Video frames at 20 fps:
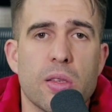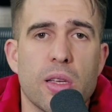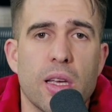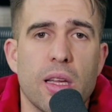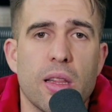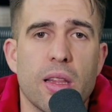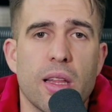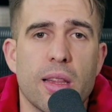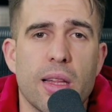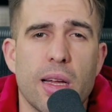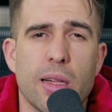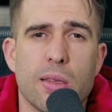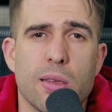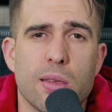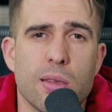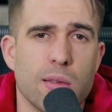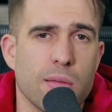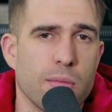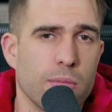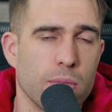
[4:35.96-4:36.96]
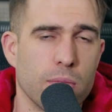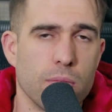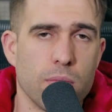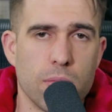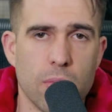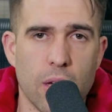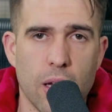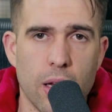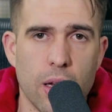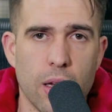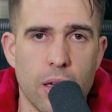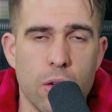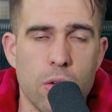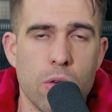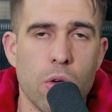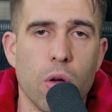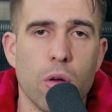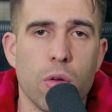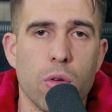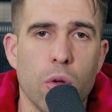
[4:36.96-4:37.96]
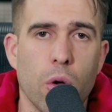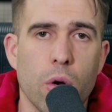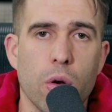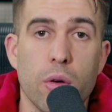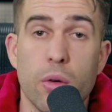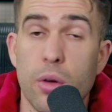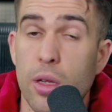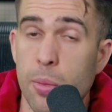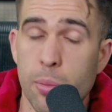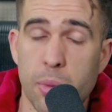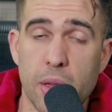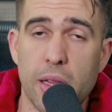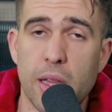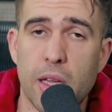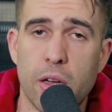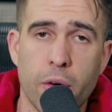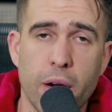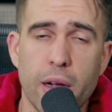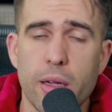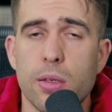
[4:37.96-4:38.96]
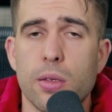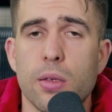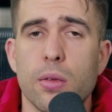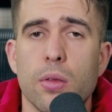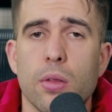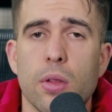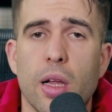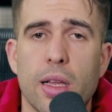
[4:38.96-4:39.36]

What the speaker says: see that that's not completely correct.